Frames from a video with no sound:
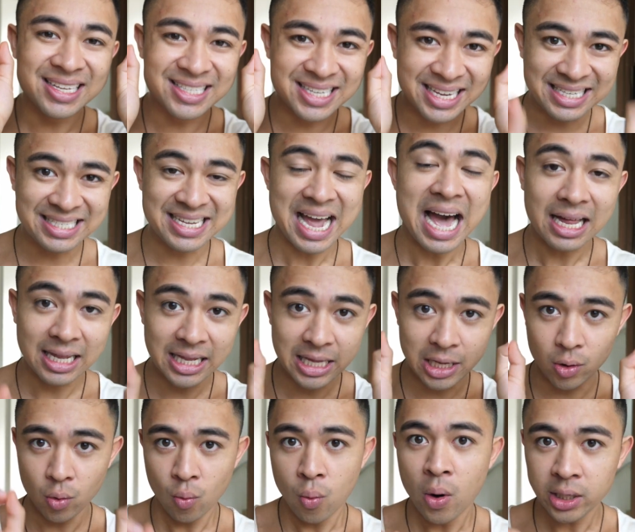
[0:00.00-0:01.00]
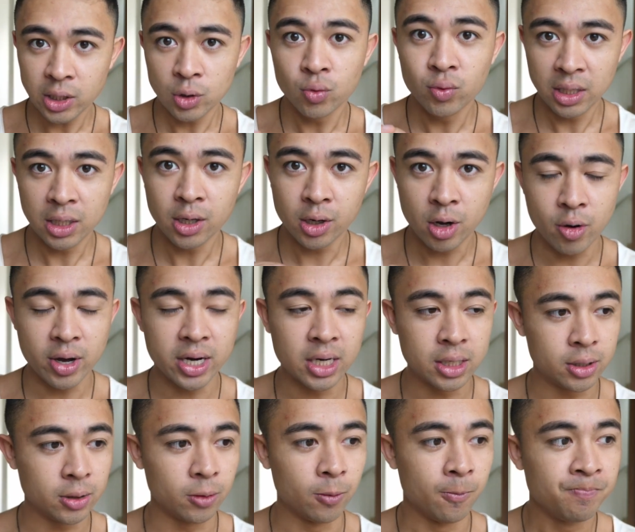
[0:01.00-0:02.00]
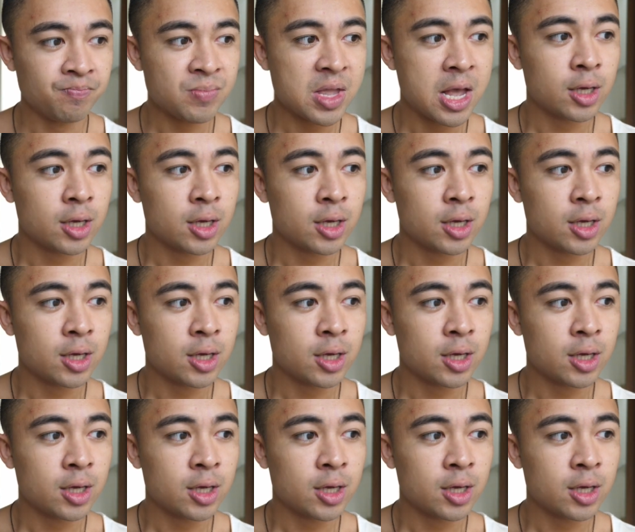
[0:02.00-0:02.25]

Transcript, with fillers: is exactly what you need to go ahead and do.